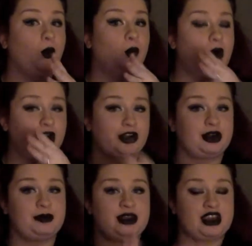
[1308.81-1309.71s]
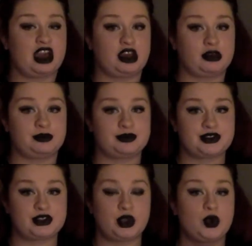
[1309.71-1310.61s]
Water
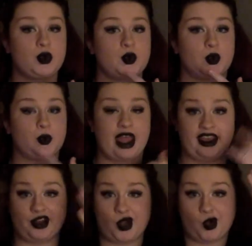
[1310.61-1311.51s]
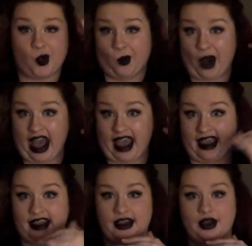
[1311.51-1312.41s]
becomes red.
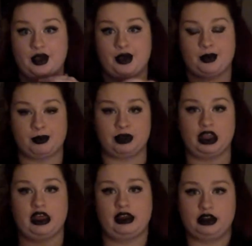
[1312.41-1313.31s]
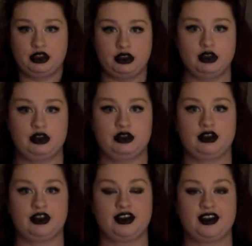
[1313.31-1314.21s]
Why? Blood.
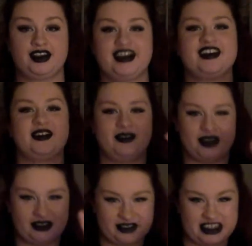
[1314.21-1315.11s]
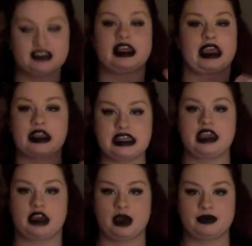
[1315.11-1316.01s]
50, like I
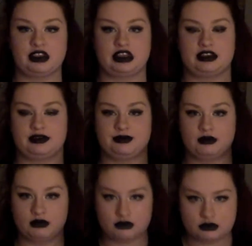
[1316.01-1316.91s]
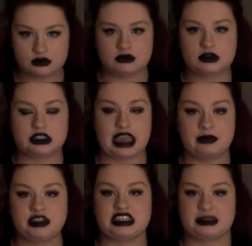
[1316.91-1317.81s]
take up the
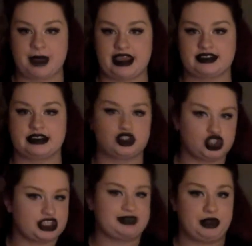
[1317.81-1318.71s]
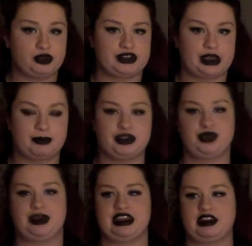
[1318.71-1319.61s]
empty space that's just music
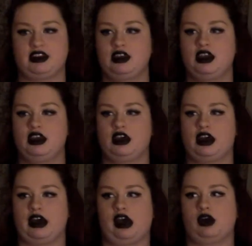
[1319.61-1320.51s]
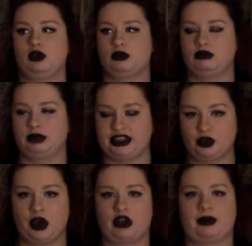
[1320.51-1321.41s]
between Bleed the
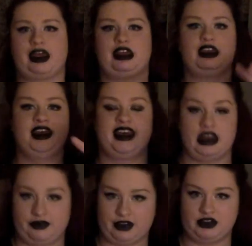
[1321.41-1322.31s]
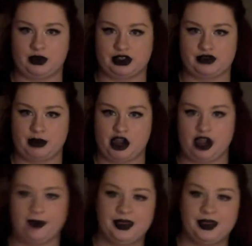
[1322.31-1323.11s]
Water Red and 50 Words for Murder.